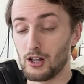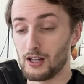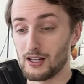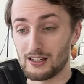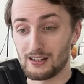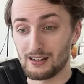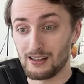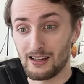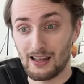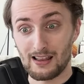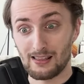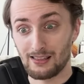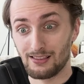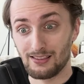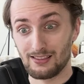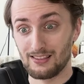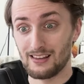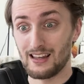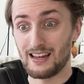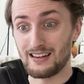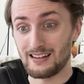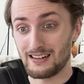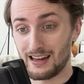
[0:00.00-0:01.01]
like
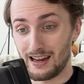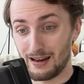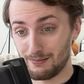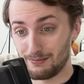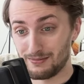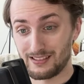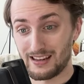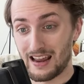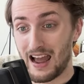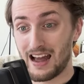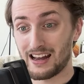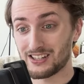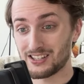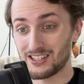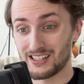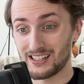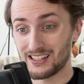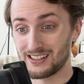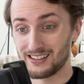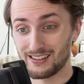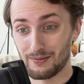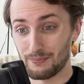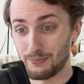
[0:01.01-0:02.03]
late game
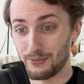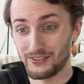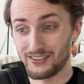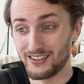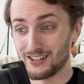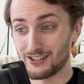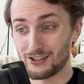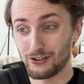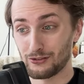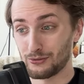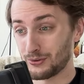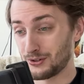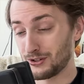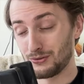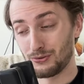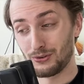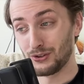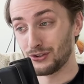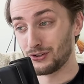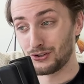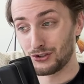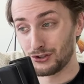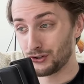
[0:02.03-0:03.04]
dashing into positions where he
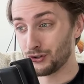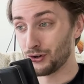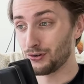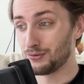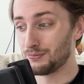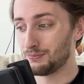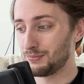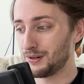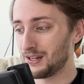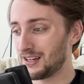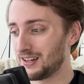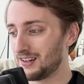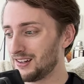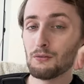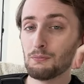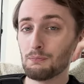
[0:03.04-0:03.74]
really shouldn't be.